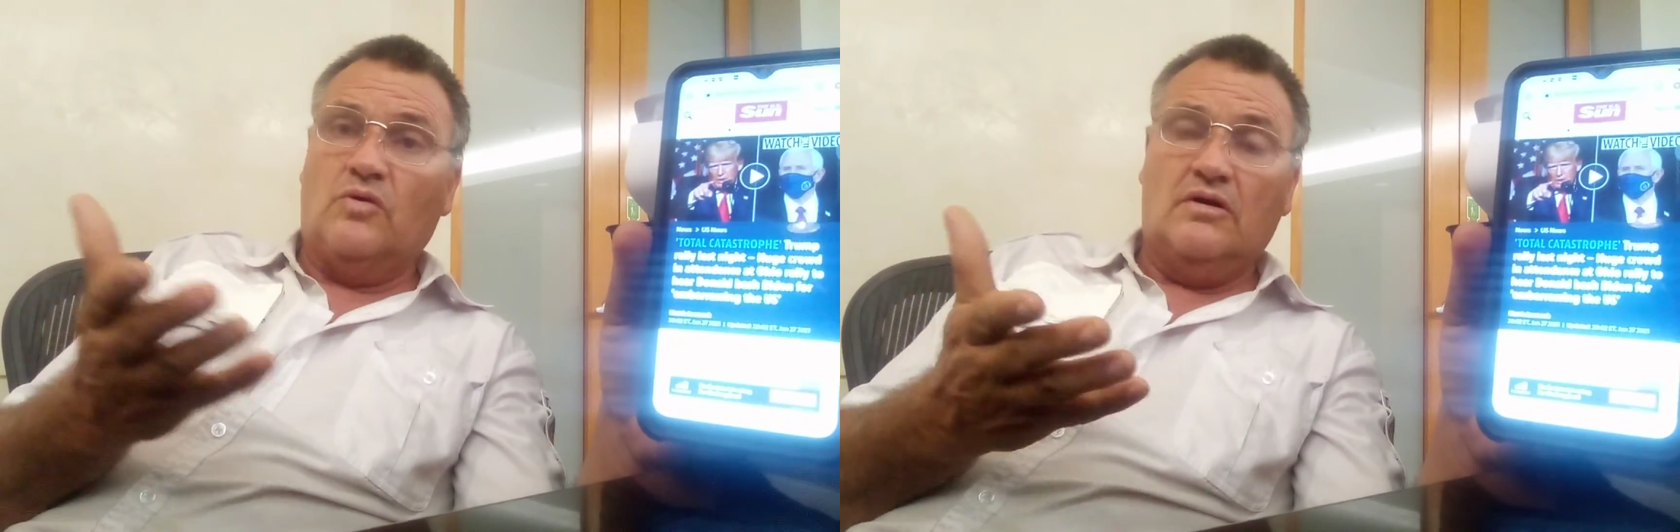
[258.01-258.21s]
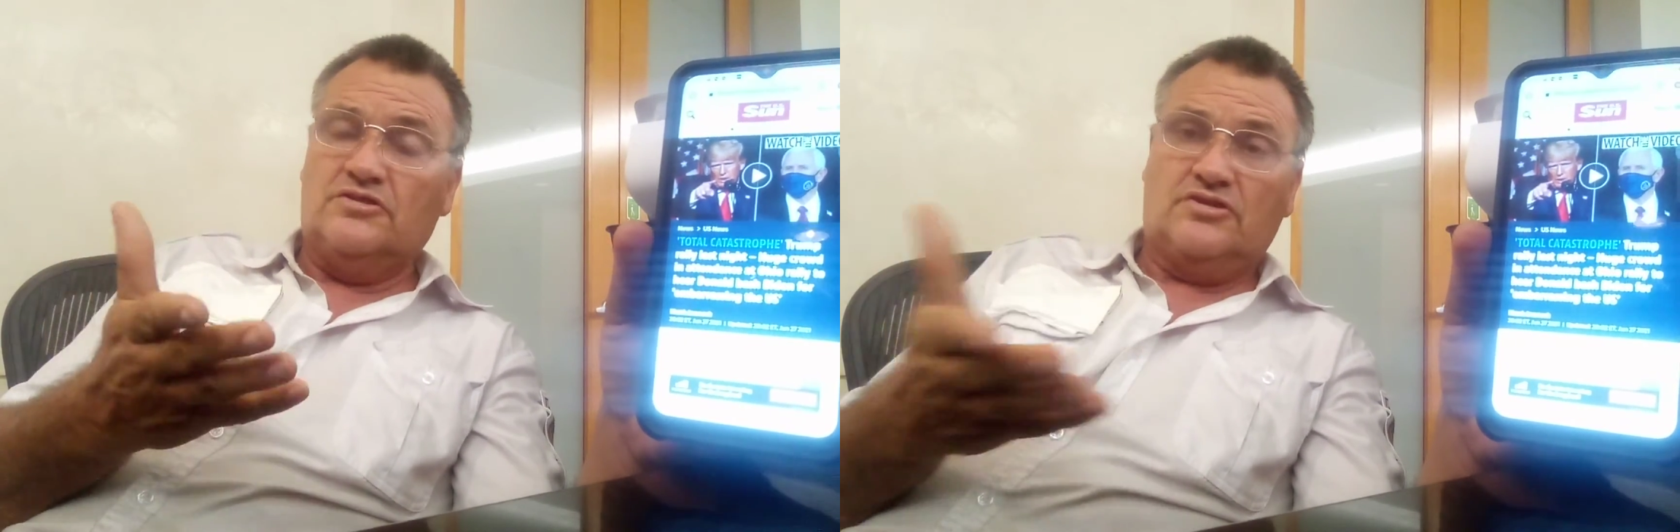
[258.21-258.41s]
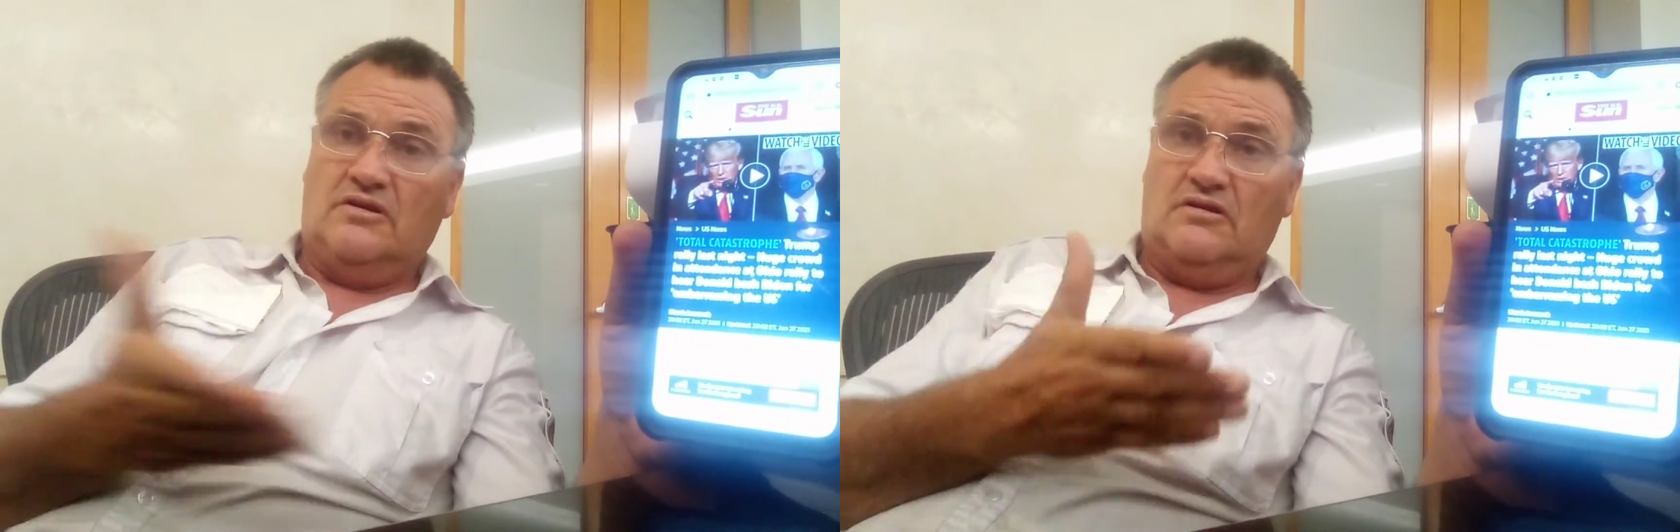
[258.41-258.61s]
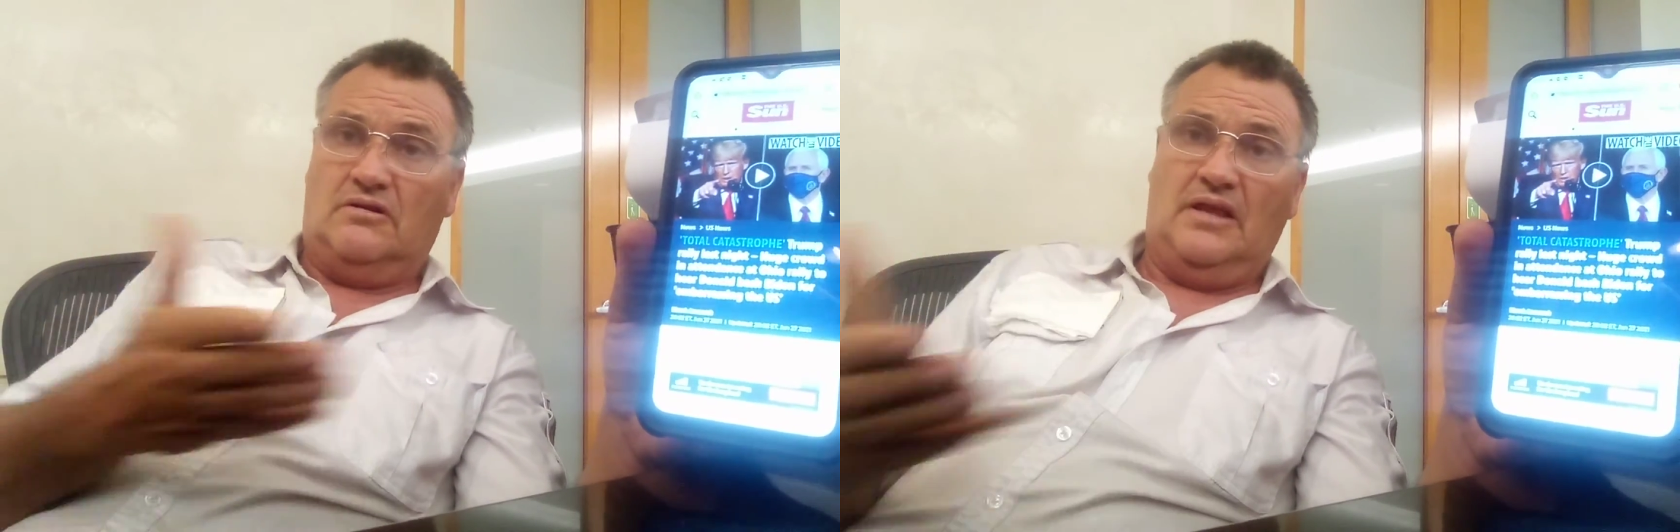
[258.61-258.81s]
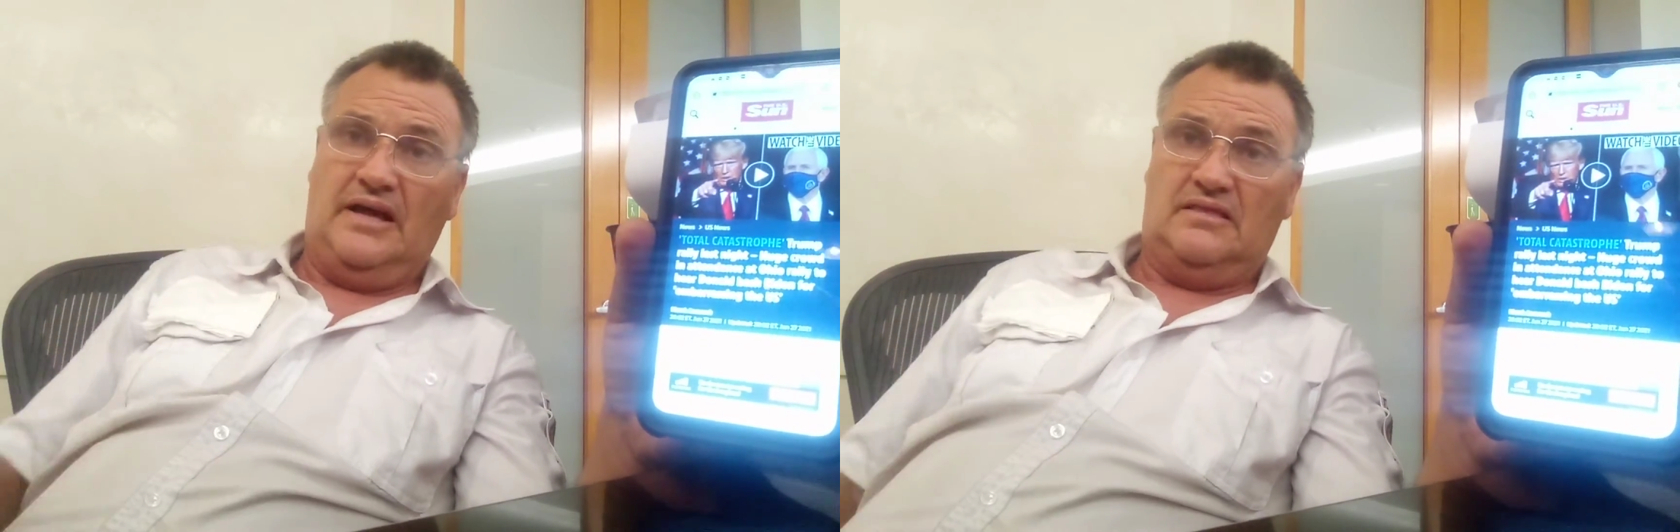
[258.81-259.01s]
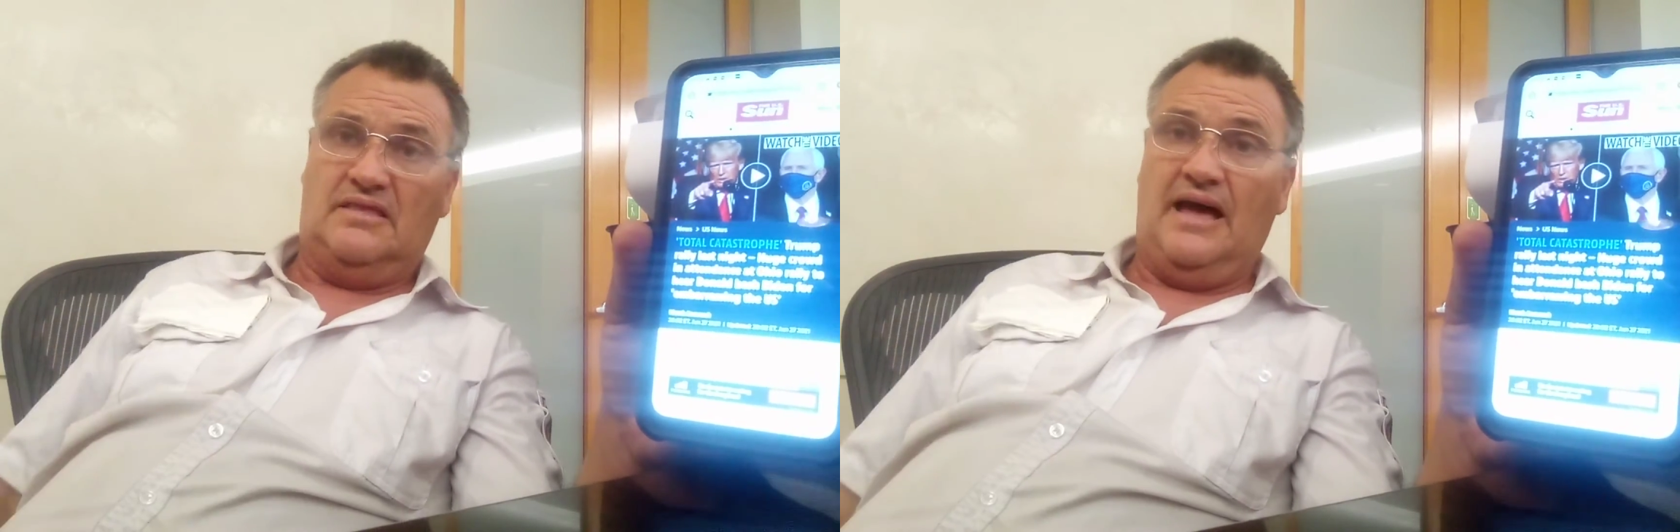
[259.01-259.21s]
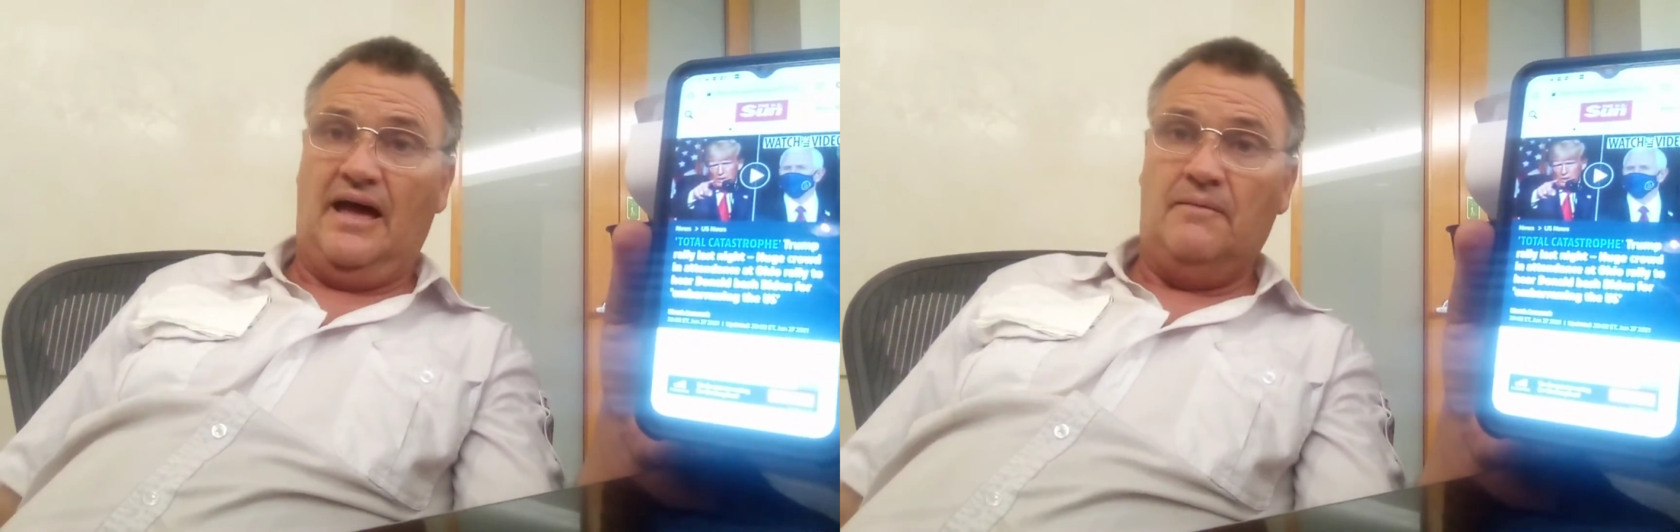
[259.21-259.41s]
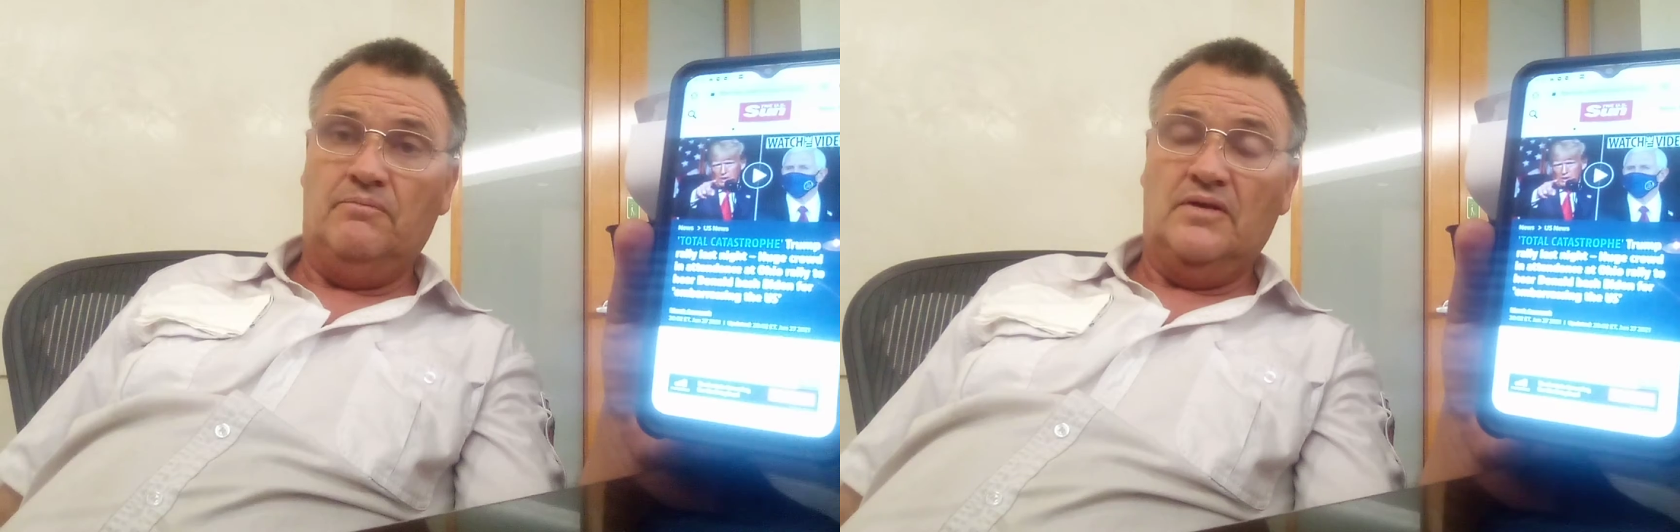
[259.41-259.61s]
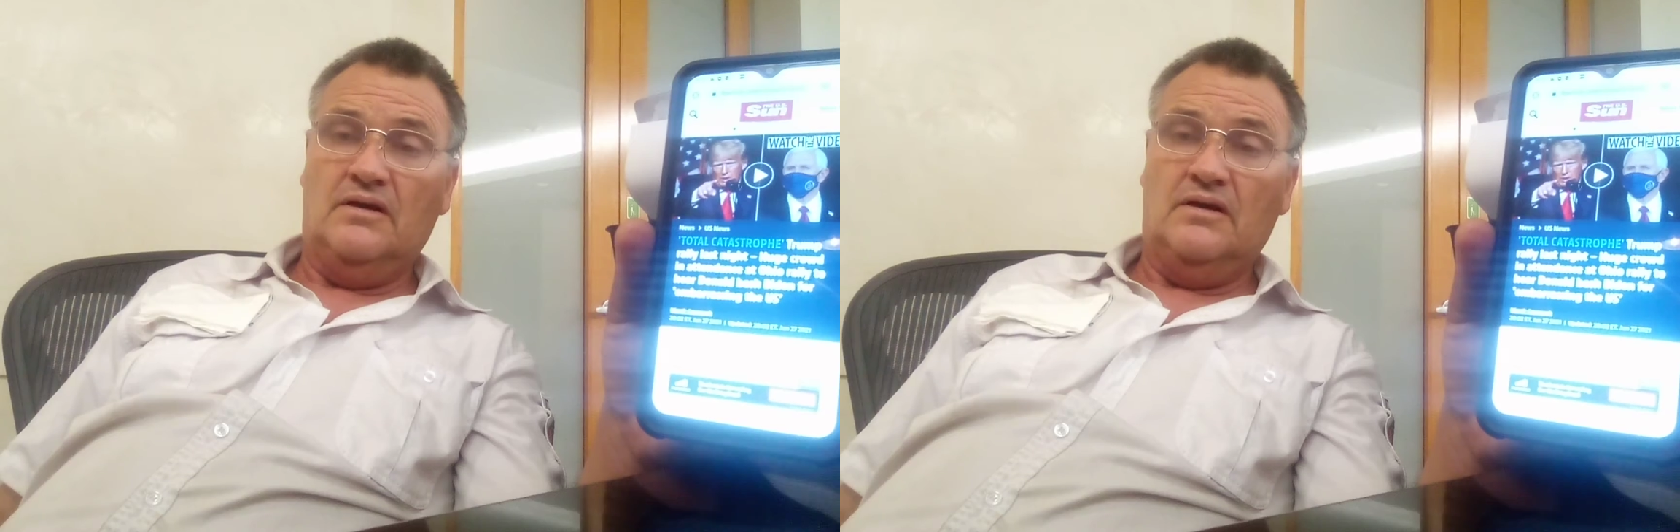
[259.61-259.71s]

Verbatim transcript: torture her like that?